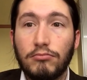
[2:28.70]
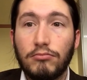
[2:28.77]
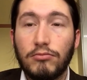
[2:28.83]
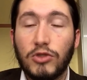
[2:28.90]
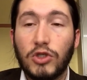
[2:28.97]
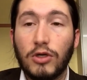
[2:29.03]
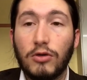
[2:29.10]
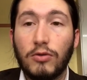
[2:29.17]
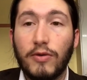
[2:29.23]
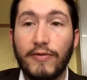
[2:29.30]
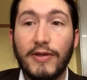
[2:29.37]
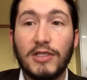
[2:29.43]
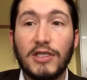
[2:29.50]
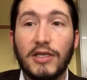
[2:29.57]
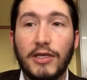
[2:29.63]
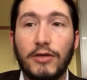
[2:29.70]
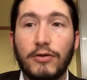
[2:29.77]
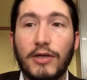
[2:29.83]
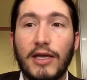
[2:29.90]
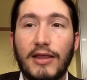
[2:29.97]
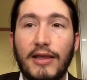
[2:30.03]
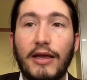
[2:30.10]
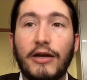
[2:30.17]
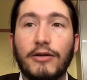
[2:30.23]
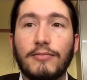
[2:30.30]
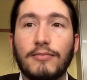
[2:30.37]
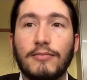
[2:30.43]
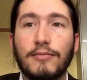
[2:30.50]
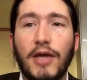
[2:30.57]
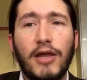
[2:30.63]
So eventually you'll get there.
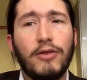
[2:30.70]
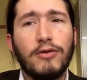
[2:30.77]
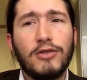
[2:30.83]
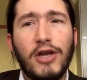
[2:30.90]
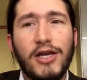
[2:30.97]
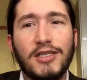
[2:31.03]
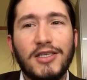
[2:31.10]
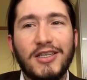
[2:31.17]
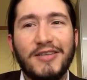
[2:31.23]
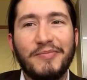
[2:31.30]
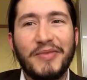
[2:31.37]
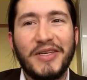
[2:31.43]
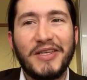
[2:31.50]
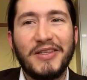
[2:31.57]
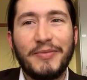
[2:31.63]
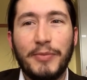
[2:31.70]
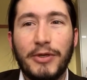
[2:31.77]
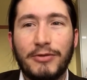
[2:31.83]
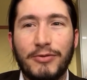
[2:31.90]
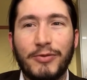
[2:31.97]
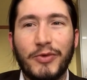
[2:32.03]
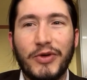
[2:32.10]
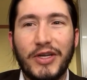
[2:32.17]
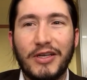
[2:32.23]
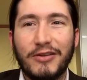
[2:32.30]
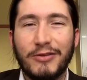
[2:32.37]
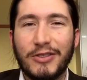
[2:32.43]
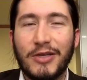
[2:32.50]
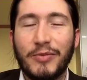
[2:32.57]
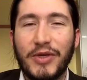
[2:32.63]
And those actually can be the most rewarding.
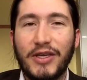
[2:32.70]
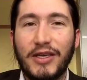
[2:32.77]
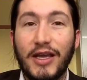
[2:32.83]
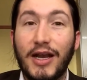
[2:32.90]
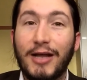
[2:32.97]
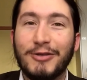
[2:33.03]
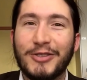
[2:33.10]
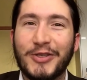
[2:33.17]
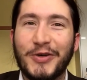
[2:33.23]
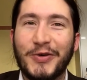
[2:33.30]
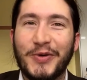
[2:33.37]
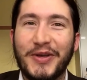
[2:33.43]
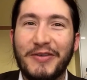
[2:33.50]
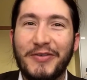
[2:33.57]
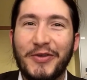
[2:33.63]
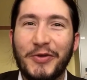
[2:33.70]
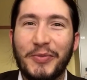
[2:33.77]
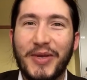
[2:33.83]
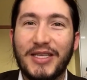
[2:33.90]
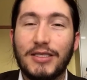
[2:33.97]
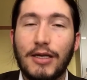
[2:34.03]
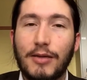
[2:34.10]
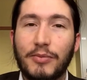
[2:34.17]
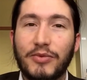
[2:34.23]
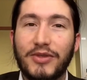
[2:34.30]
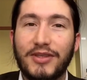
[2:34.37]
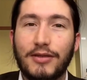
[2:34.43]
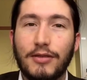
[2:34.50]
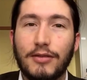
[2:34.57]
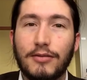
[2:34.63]
Those can be, and also if you mess up,
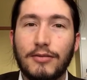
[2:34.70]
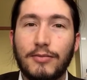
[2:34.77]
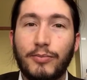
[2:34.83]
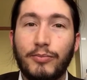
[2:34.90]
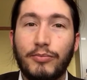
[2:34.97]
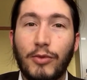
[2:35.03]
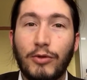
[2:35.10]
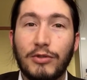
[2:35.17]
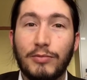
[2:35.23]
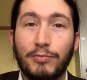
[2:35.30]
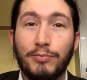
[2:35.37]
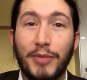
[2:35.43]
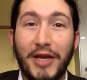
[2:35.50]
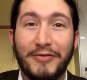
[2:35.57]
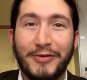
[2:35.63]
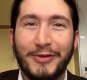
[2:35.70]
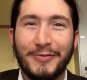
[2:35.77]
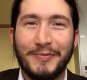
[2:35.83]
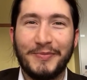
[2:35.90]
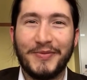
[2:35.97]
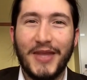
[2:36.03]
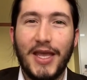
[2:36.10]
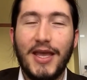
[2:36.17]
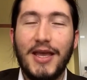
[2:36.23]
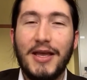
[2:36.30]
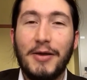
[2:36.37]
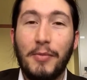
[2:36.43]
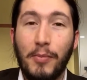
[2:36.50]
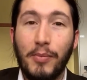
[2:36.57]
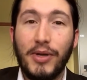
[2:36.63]
the most painful.
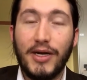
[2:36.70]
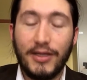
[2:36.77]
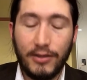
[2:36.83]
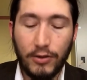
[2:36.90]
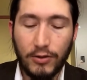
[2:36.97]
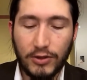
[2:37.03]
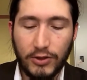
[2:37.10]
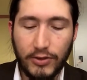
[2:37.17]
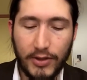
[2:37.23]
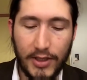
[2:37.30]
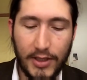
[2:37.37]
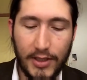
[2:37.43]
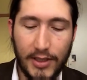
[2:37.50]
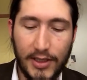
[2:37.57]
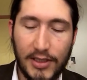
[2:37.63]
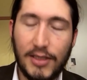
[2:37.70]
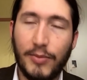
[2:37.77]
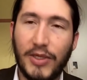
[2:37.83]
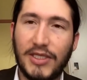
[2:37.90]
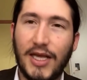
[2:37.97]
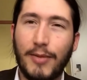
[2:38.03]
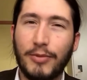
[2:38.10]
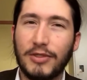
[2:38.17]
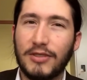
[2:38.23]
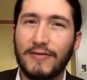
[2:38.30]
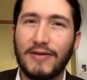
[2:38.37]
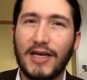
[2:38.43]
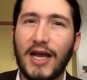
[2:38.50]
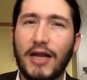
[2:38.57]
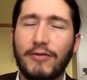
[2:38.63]
But those are some examples of
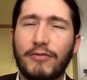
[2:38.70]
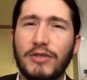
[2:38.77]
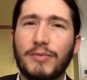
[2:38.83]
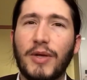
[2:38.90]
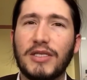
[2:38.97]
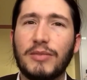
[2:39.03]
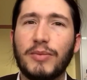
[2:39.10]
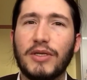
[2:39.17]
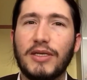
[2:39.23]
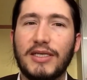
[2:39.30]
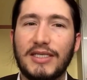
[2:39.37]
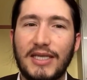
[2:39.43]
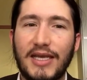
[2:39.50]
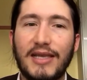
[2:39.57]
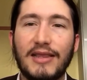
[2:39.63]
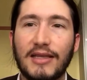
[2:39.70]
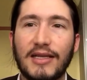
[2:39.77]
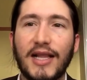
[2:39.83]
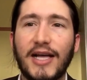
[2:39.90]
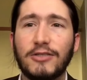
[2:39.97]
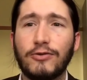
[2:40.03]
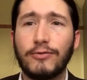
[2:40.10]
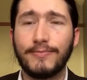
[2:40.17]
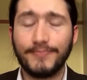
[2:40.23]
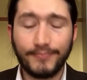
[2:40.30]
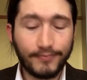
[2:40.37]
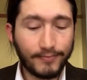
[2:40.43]
the kind of responsibilities in the classroom.